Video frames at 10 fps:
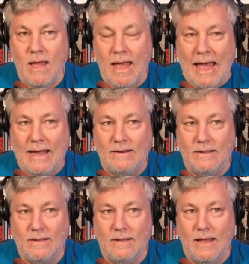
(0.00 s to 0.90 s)
at
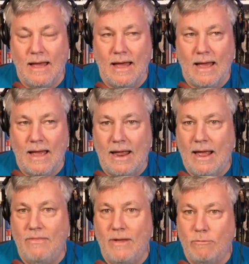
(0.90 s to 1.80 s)
uh,
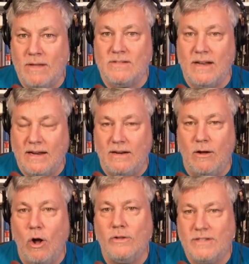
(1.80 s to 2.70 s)
and they resonated
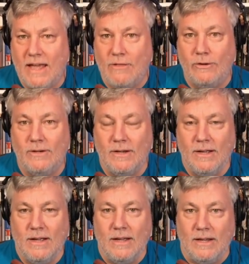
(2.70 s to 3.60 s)
all together
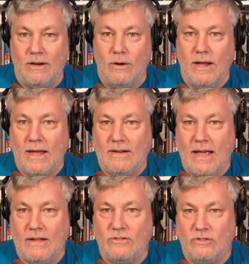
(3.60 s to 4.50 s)
you know and
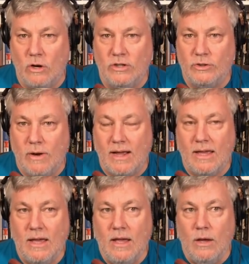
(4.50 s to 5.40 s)
and star
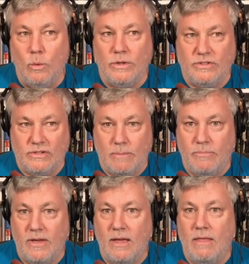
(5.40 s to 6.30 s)
trek was
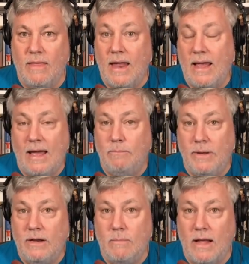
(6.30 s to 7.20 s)
something that had
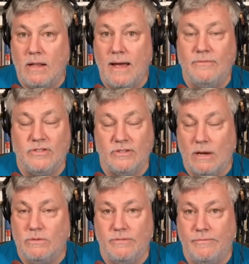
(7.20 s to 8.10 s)
been in my life since i
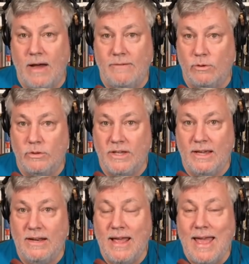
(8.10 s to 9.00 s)
was a five year old
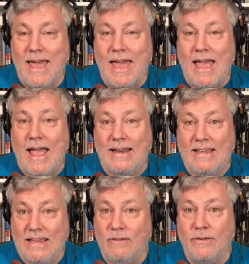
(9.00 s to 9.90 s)
kid and
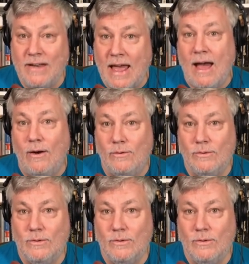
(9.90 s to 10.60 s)
even now